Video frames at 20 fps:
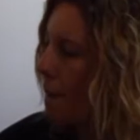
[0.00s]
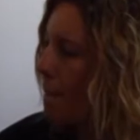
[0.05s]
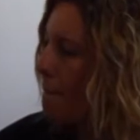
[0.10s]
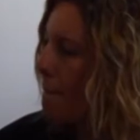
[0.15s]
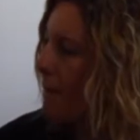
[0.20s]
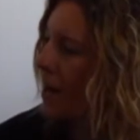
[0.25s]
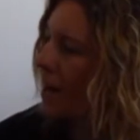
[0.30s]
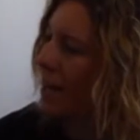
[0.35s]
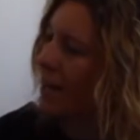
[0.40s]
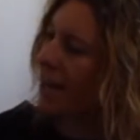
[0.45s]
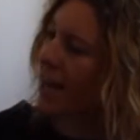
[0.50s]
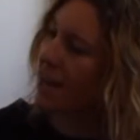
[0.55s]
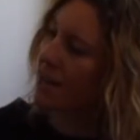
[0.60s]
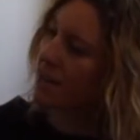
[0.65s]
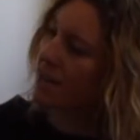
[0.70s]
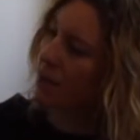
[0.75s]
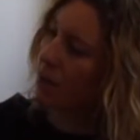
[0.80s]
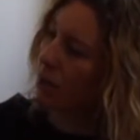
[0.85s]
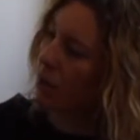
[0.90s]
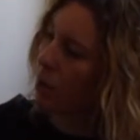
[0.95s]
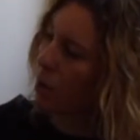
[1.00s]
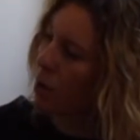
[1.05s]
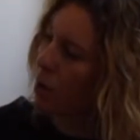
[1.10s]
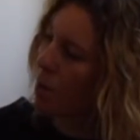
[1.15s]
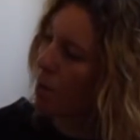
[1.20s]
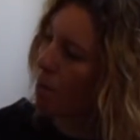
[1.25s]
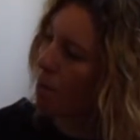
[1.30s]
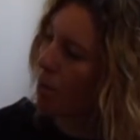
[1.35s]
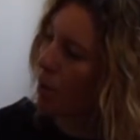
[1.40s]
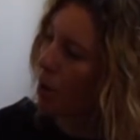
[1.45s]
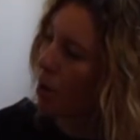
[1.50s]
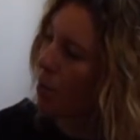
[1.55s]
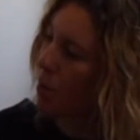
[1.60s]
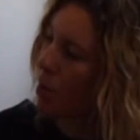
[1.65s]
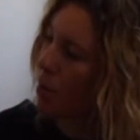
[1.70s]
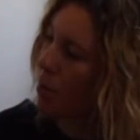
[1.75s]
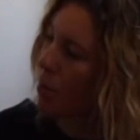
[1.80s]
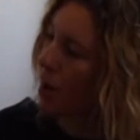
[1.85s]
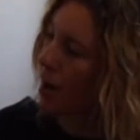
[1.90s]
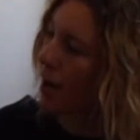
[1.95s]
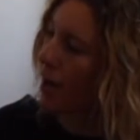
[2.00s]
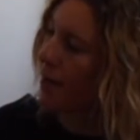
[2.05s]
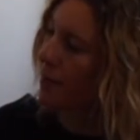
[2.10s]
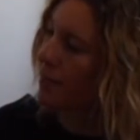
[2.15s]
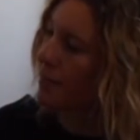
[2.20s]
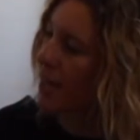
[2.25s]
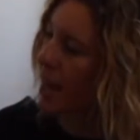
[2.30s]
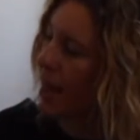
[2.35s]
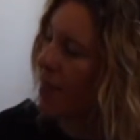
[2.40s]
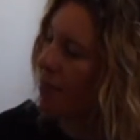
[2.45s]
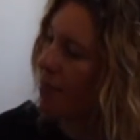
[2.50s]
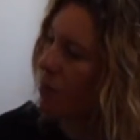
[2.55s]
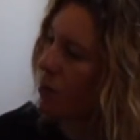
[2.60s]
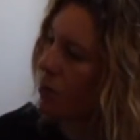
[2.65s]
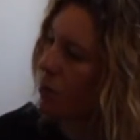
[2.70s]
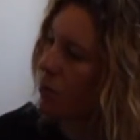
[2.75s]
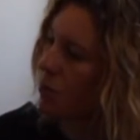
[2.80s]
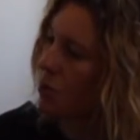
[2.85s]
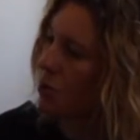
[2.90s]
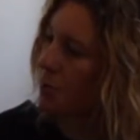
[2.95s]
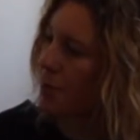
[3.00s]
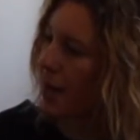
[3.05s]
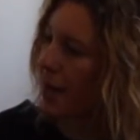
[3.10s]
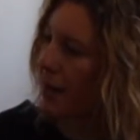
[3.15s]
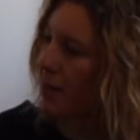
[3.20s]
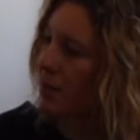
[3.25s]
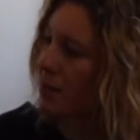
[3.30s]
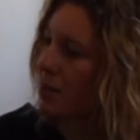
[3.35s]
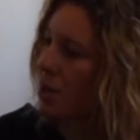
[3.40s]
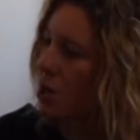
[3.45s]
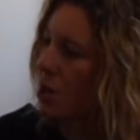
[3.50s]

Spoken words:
By 8 o'clock, Bob arrives at the launch pad,